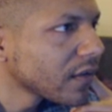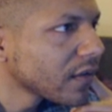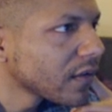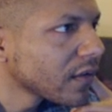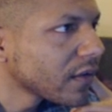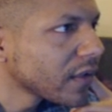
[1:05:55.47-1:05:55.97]

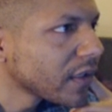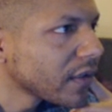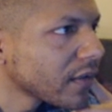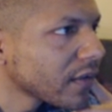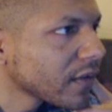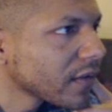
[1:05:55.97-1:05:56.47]

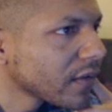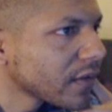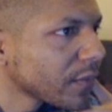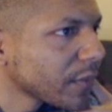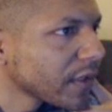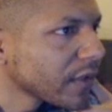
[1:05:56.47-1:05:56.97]
Alright,
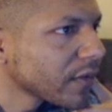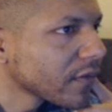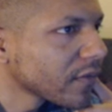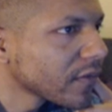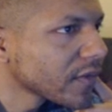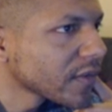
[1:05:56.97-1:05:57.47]
here we go.
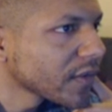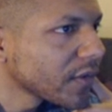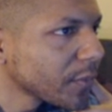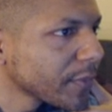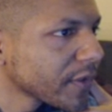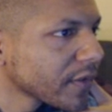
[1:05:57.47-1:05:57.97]

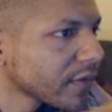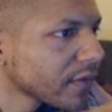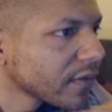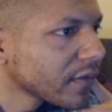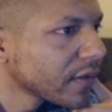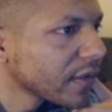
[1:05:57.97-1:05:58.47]
Sculpt.
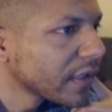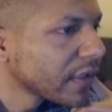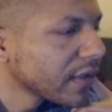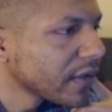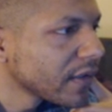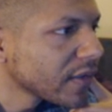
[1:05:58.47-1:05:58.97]

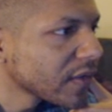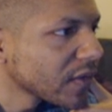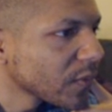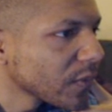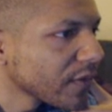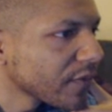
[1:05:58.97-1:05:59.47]
This is
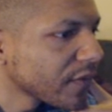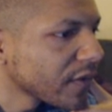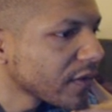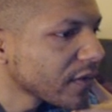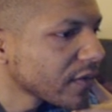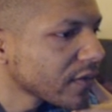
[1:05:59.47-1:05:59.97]
where the
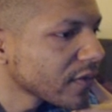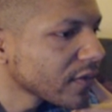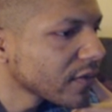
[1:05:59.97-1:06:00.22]
fun is.